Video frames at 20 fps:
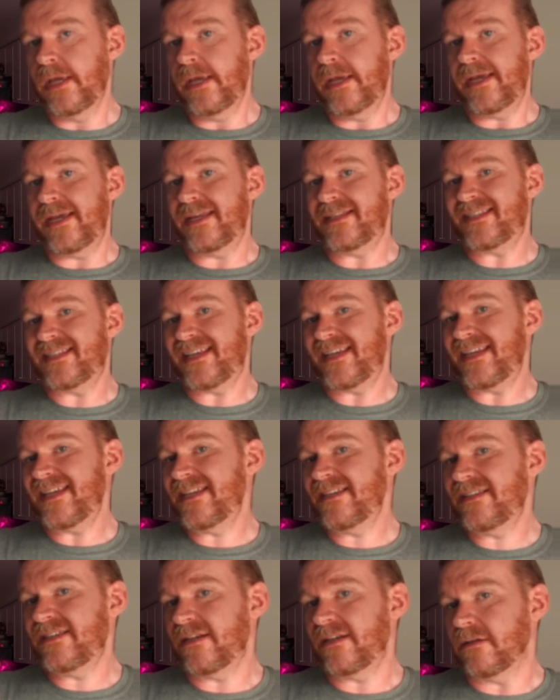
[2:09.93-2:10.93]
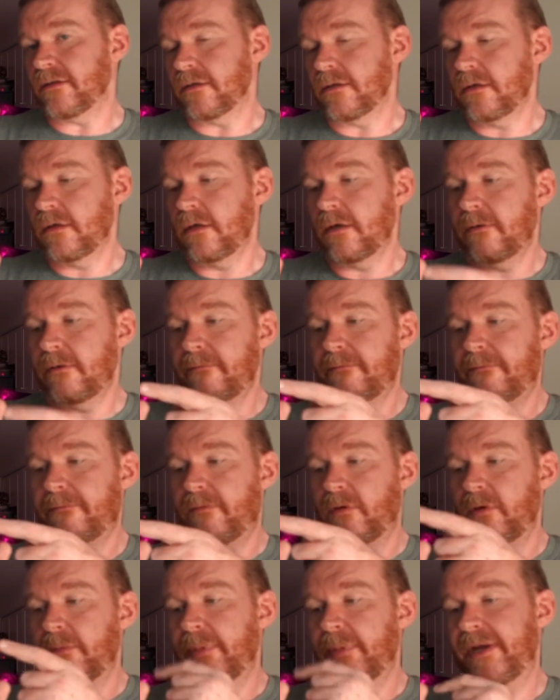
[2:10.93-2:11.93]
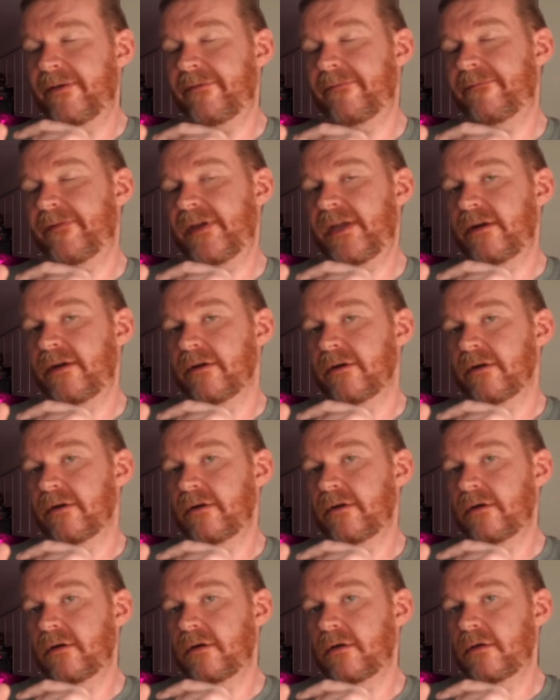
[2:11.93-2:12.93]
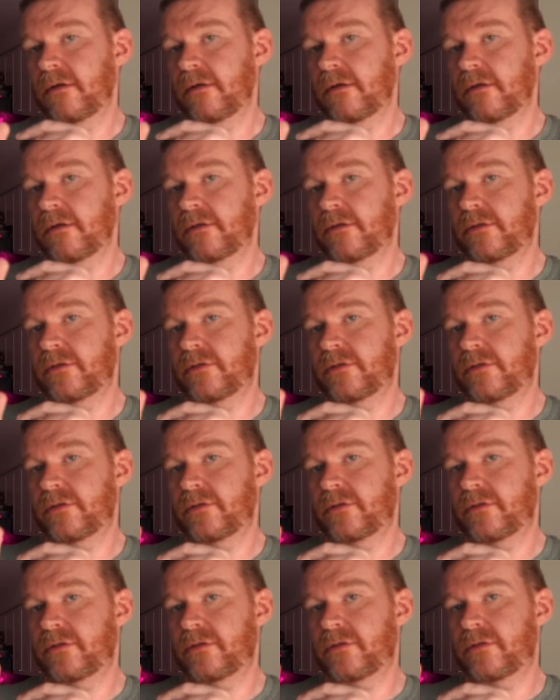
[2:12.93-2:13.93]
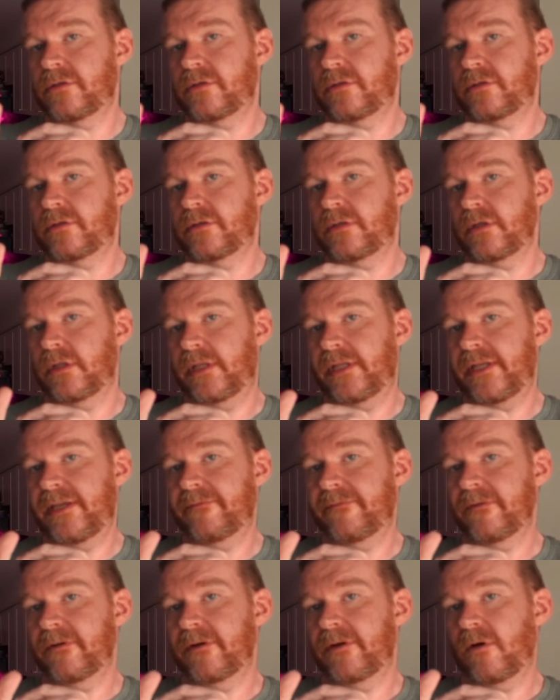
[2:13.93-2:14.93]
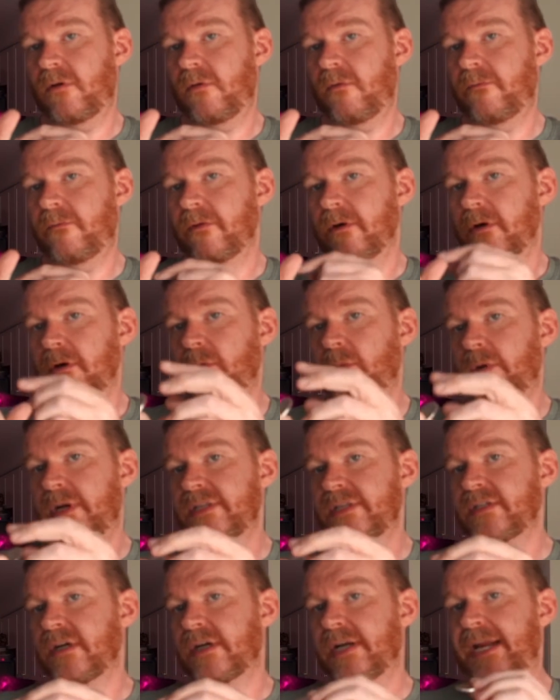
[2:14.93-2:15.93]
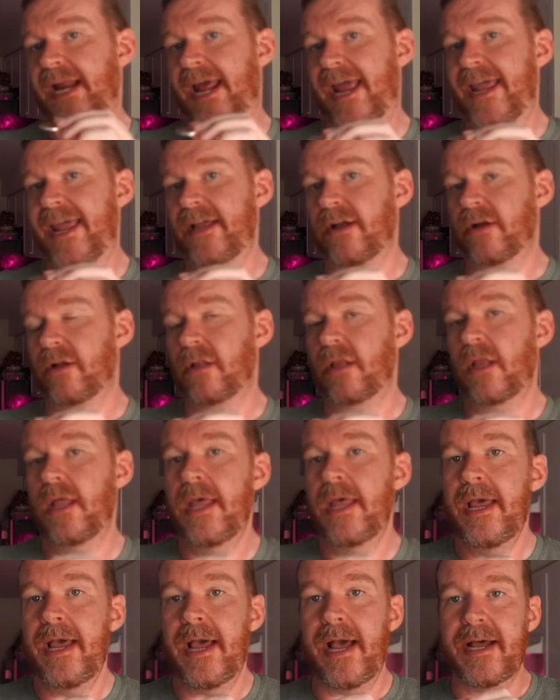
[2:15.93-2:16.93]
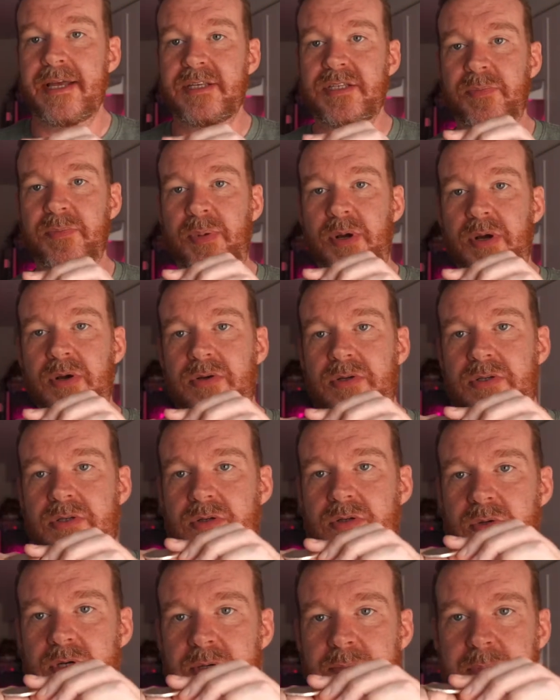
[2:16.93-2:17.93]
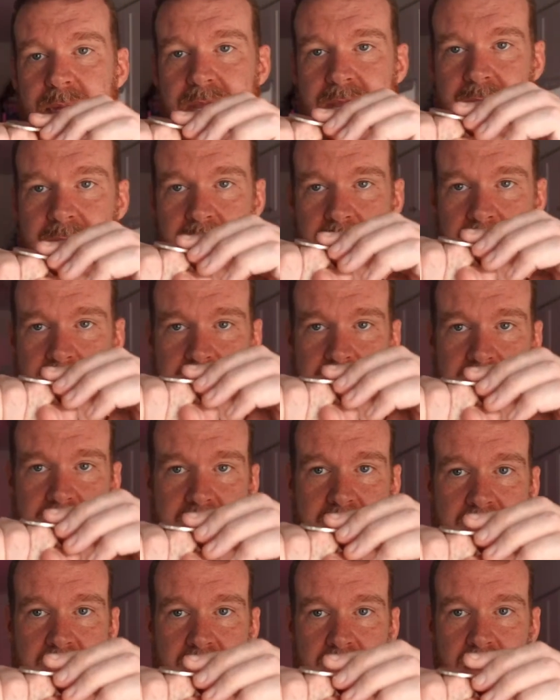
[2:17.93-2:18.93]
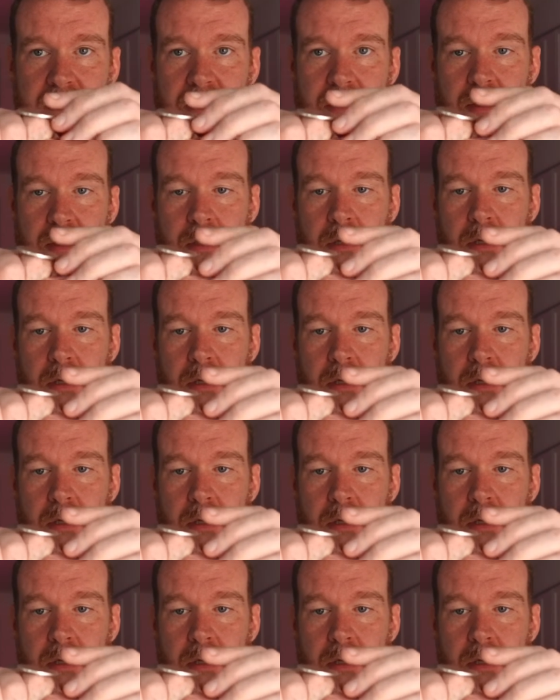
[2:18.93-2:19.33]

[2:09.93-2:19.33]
it's easier for my finger to lever it over when it's on an angle, as opposed to it being like this,